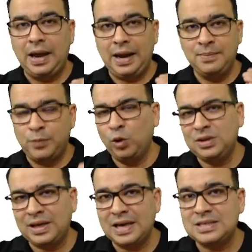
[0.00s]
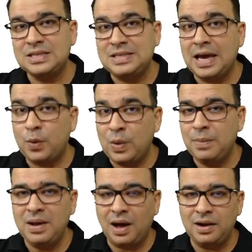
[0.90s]
in both the cases there will
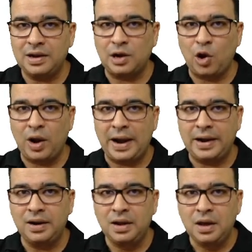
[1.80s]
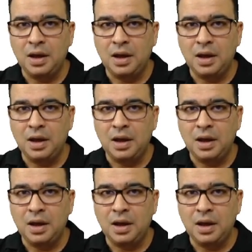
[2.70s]
be ulnar claw hand,